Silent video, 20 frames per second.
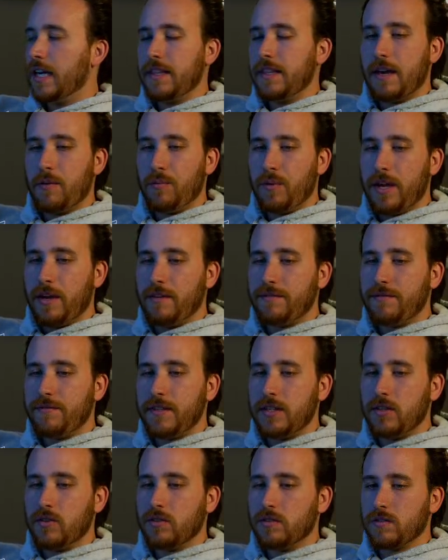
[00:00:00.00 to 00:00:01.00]
That way it
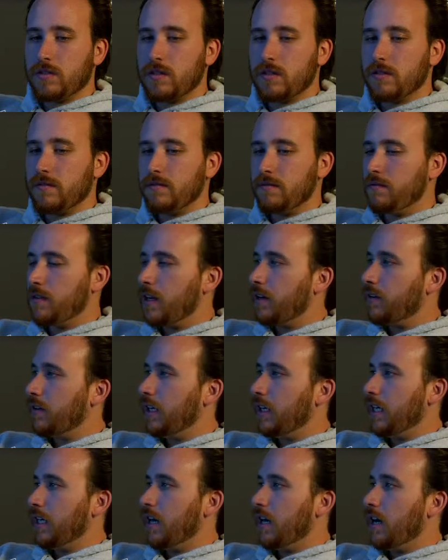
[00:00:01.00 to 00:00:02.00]
feels
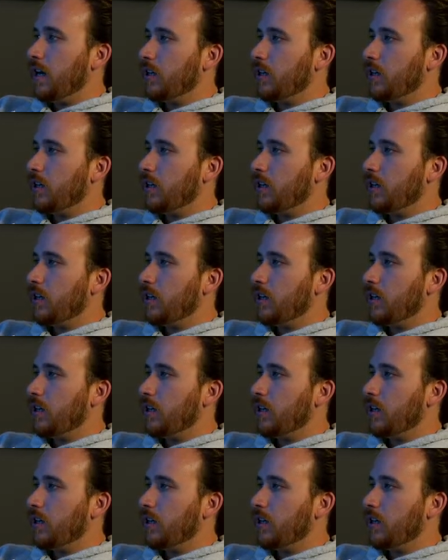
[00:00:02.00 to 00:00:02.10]
very